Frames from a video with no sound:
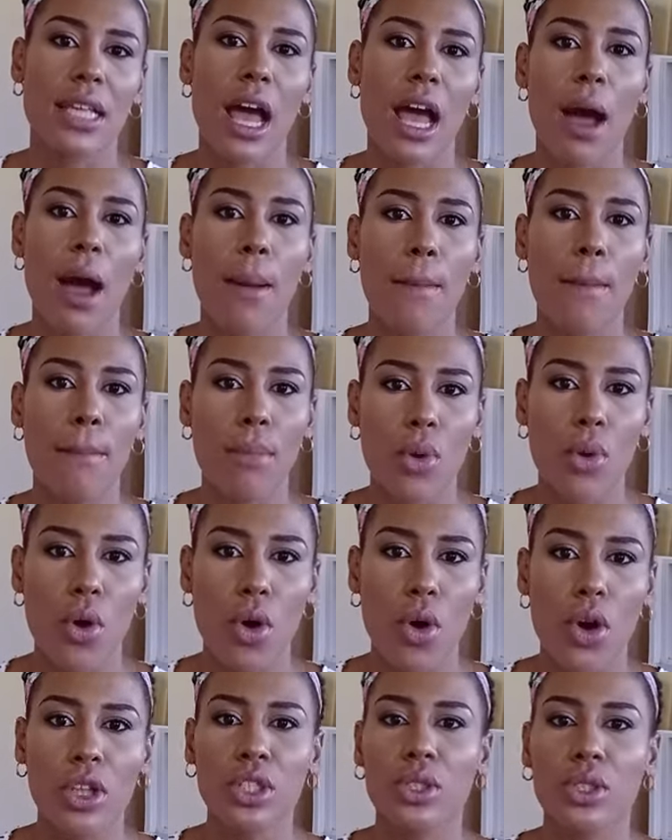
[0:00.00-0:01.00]
are
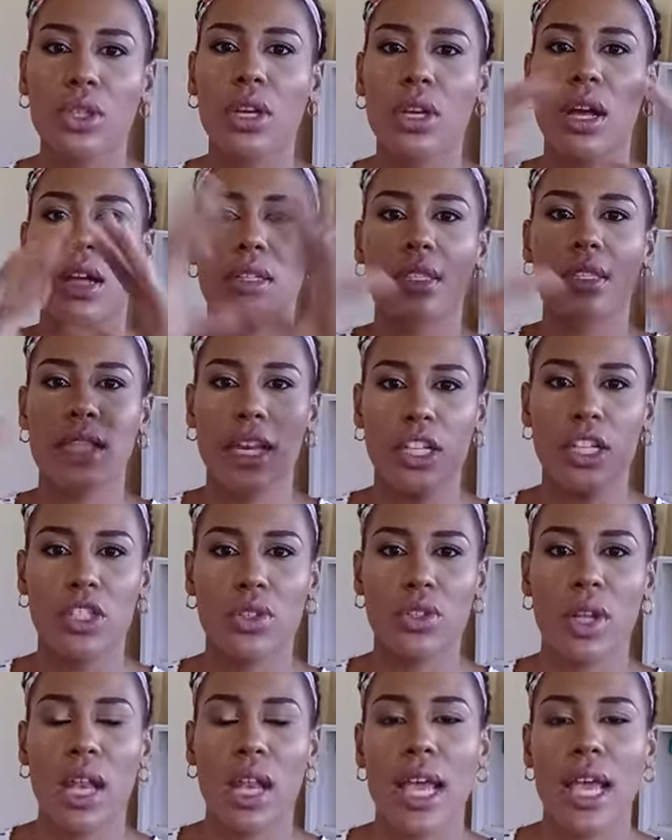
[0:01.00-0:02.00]
more to
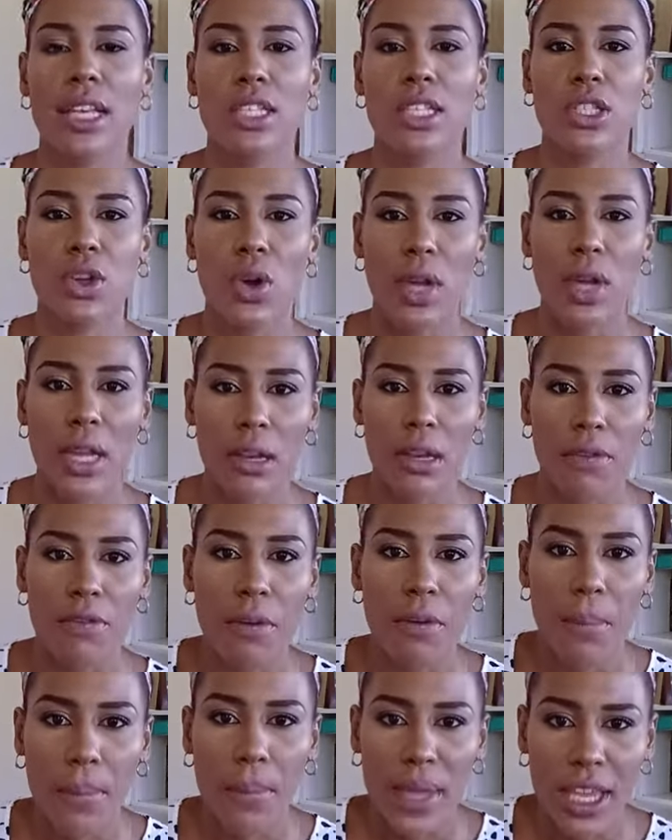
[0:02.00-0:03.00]
contextualize your
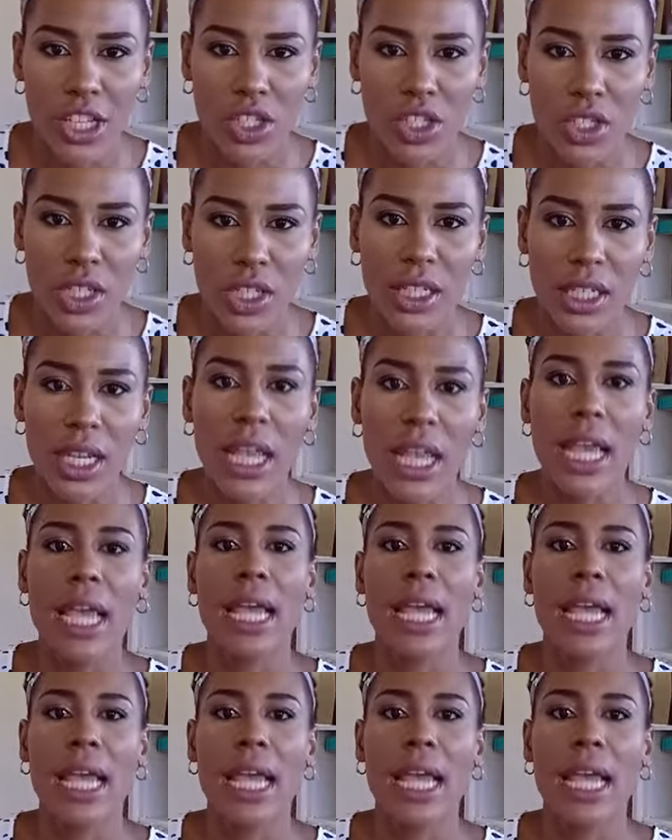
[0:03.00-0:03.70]
information